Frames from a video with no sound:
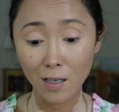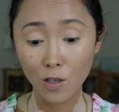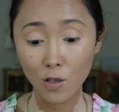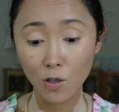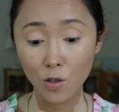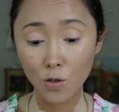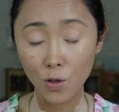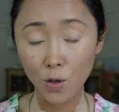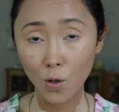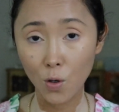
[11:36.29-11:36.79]

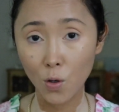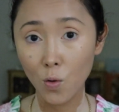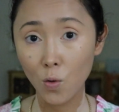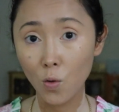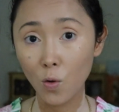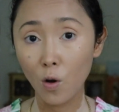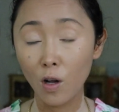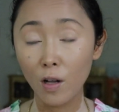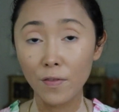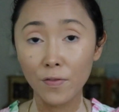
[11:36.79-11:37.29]

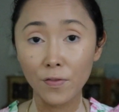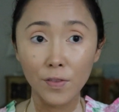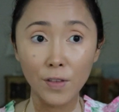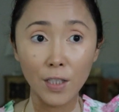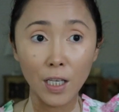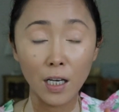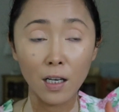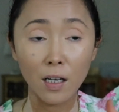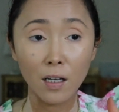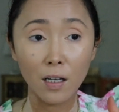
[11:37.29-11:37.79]
So
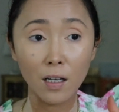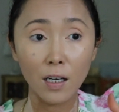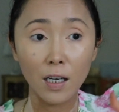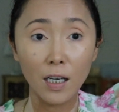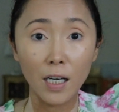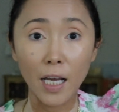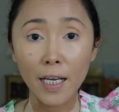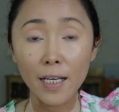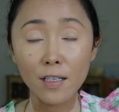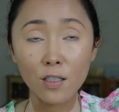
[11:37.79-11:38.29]
the
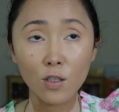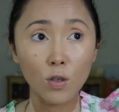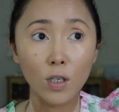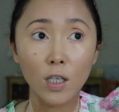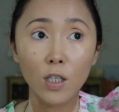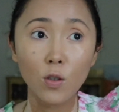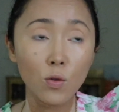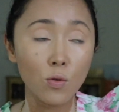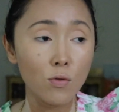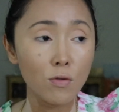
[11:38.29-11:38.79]
lakes or
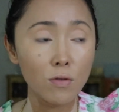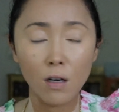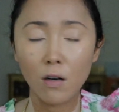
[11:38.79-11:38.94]
lagoons,